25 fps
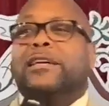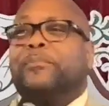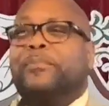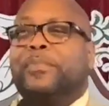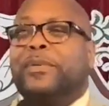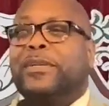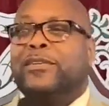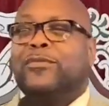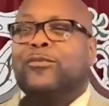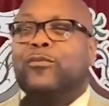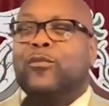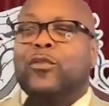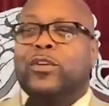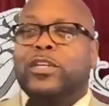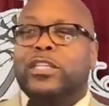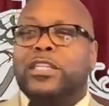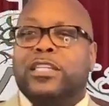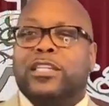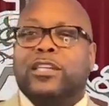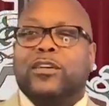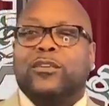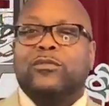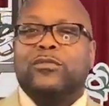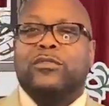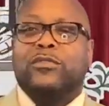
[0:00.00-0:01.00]
up and
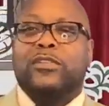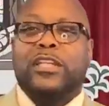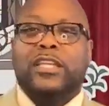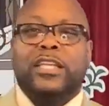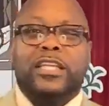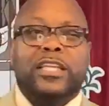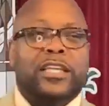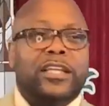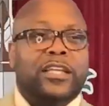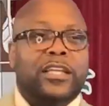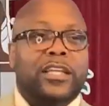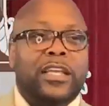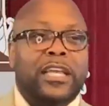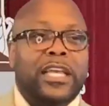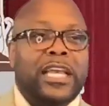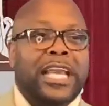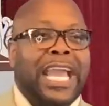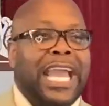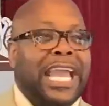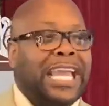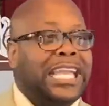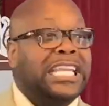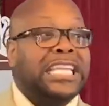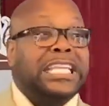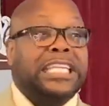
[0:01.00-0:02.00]
running on ten.
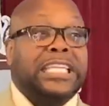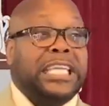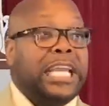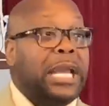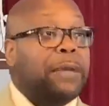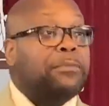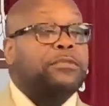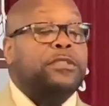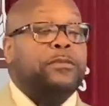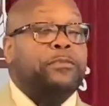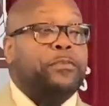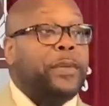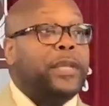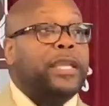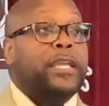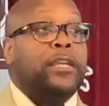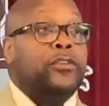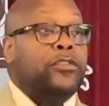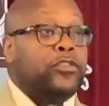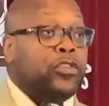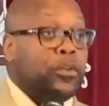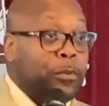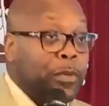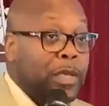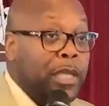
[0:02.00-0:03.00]
And he kept speaking
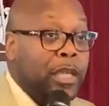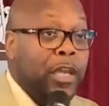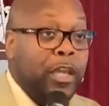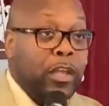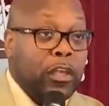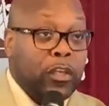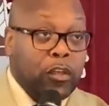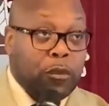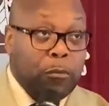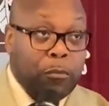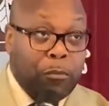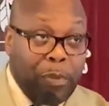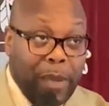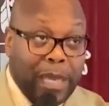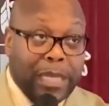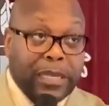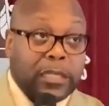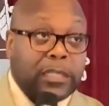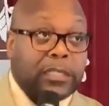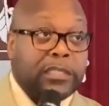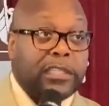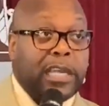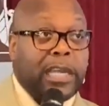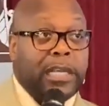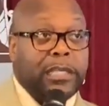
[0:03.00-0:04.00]
to me, "You
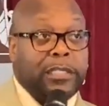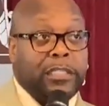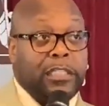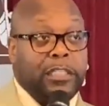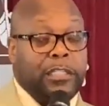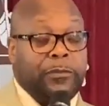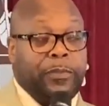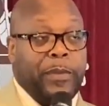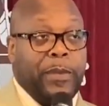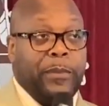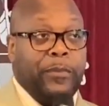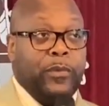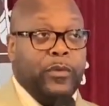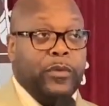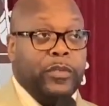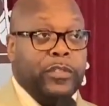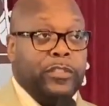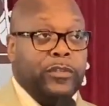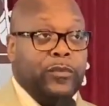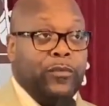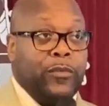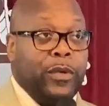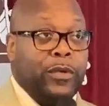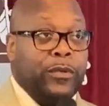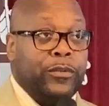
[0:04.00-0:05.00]
better take these people
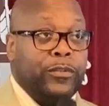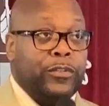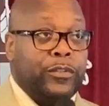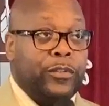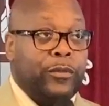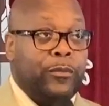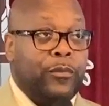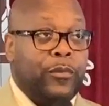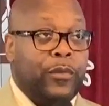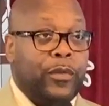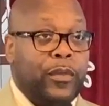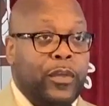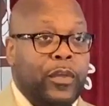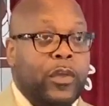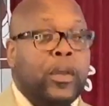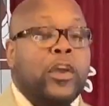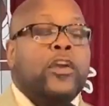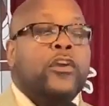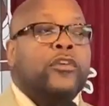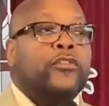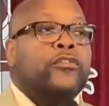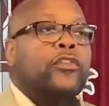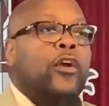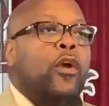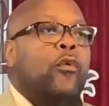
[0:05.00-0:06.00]
into worship."
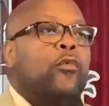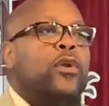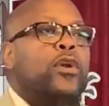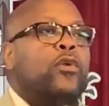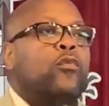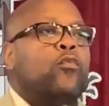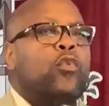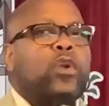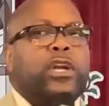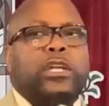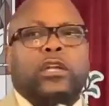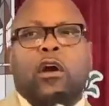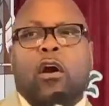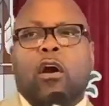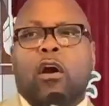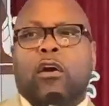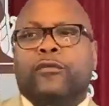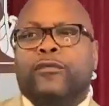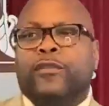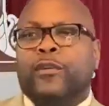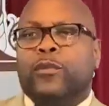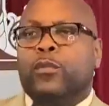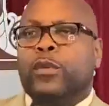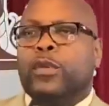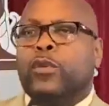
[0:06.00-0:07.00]
So we went
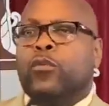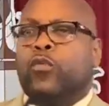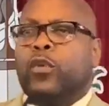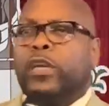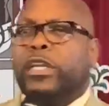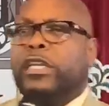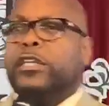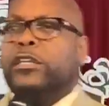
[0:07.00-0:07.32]
off and we went